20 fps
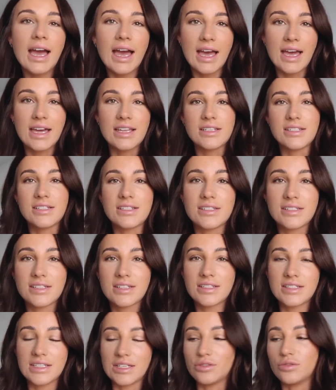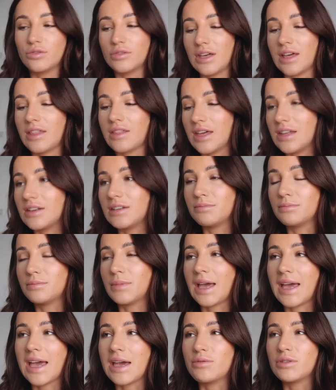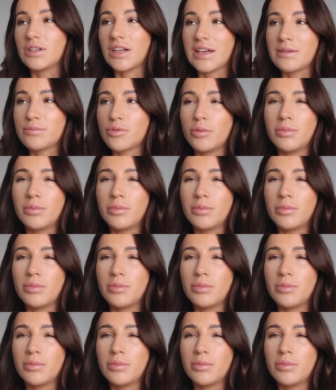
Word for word: and did it all that then my hair would like